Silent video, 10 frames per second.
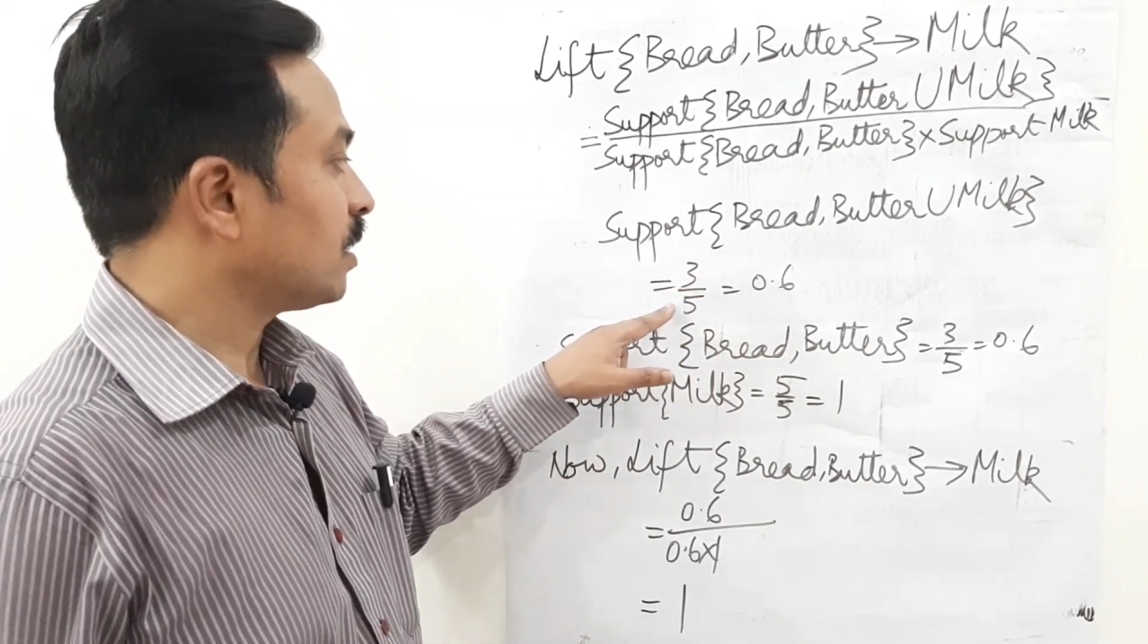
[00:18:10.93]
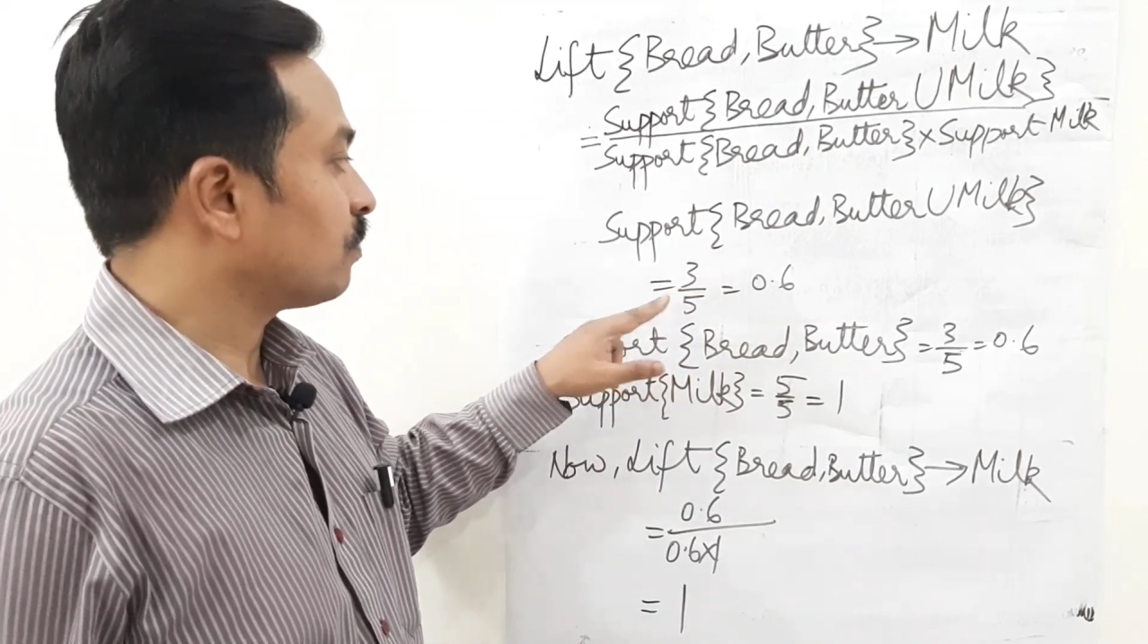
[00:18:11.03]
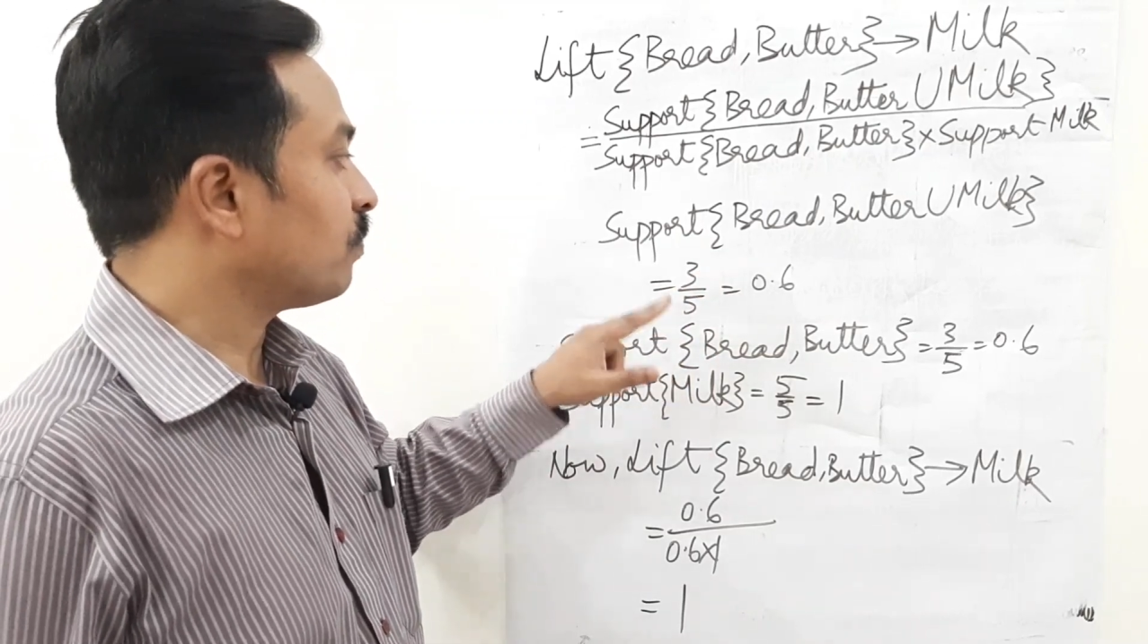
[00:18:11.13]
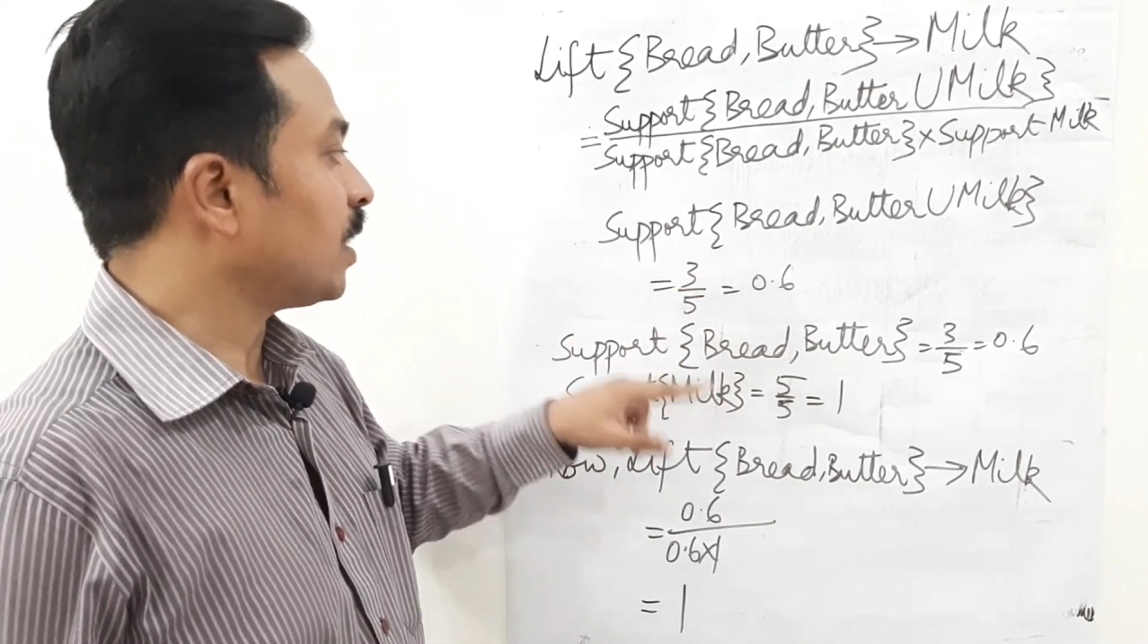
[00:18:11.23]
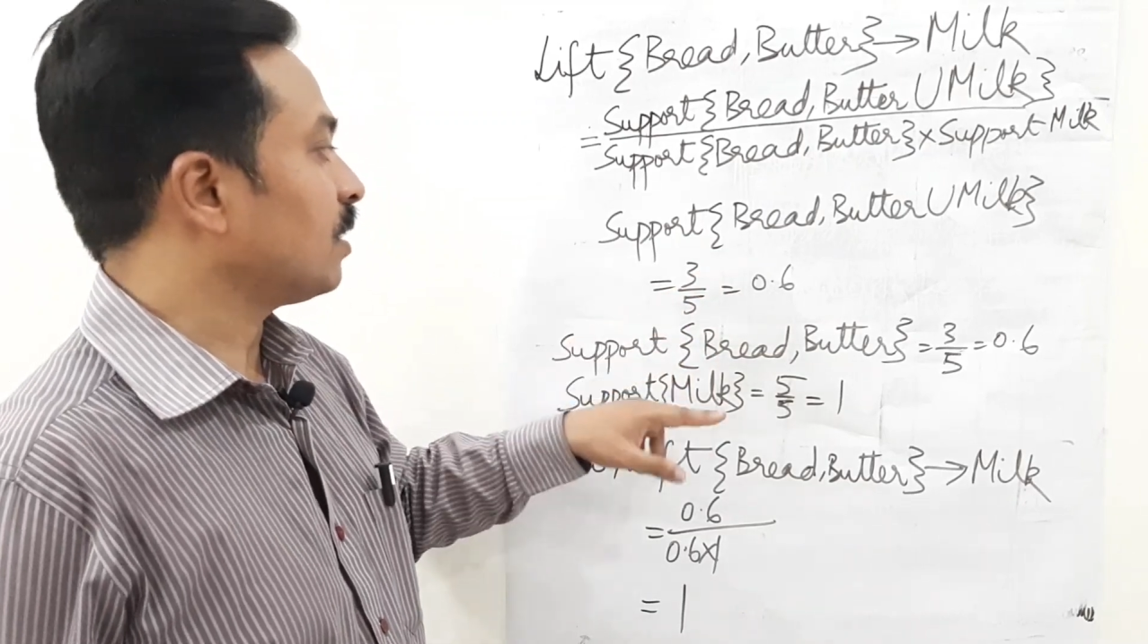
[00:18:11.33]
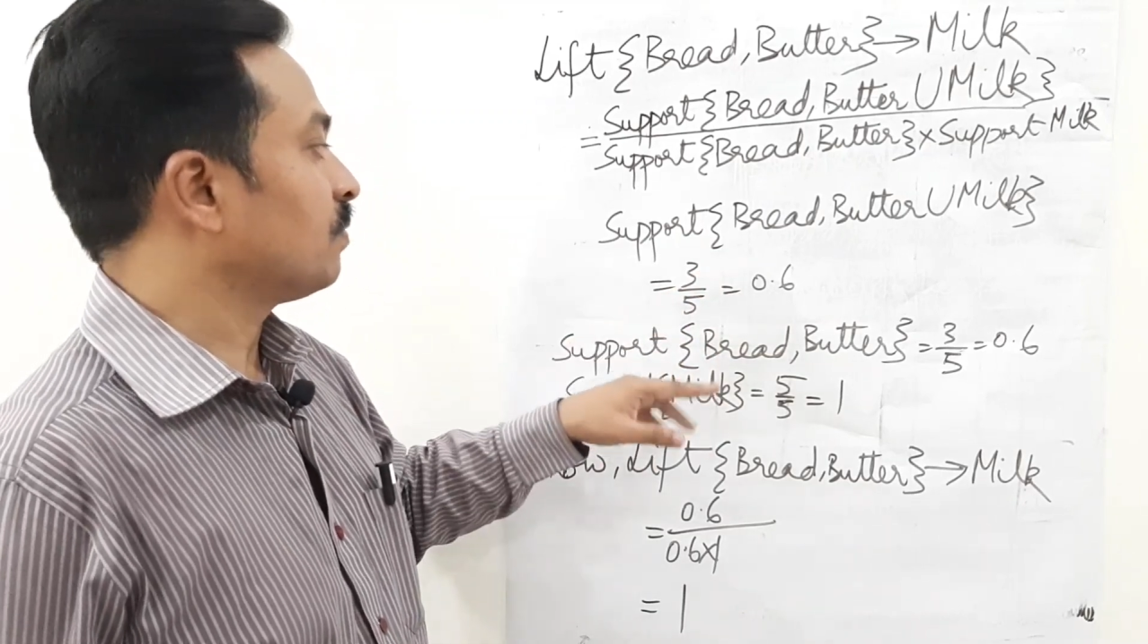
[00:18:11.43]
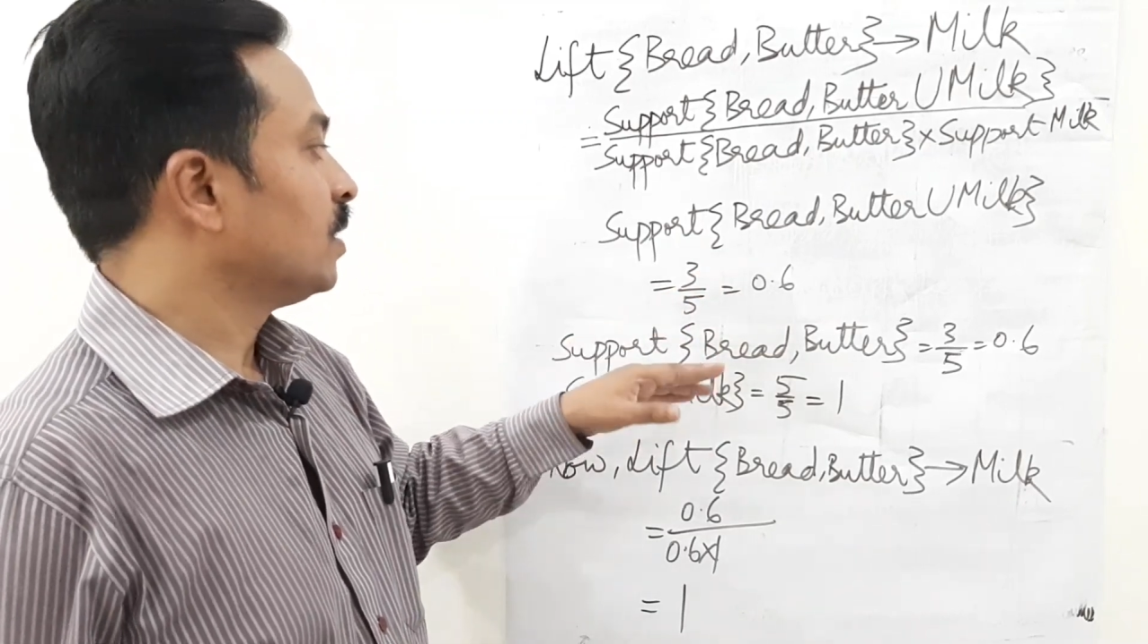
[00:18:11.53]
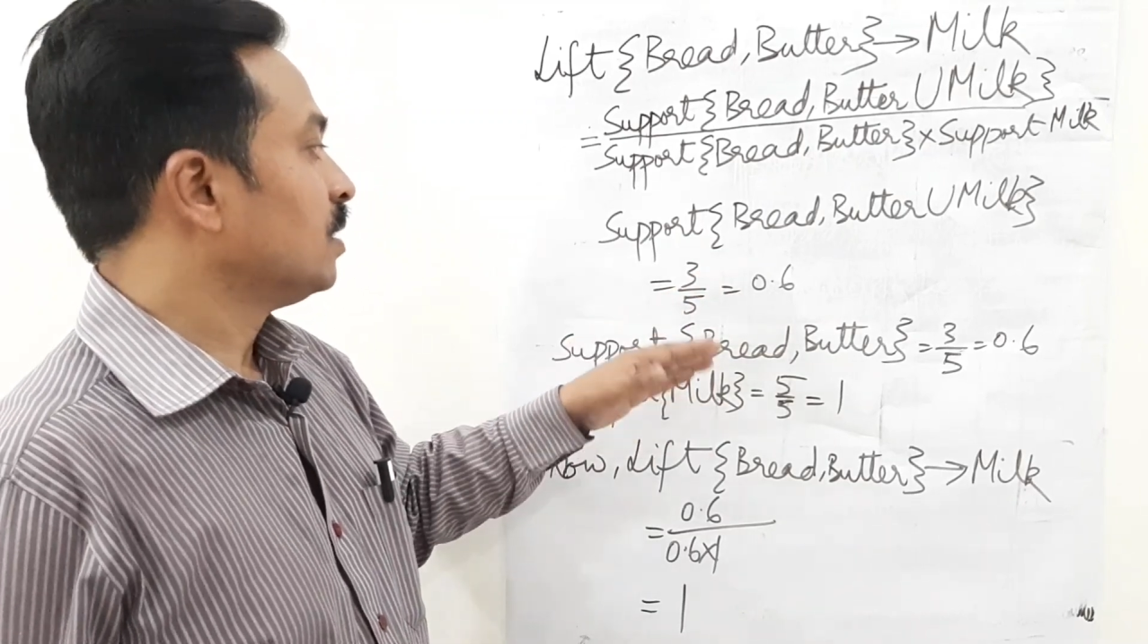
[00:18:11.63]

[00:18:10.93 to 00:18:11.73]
are 5.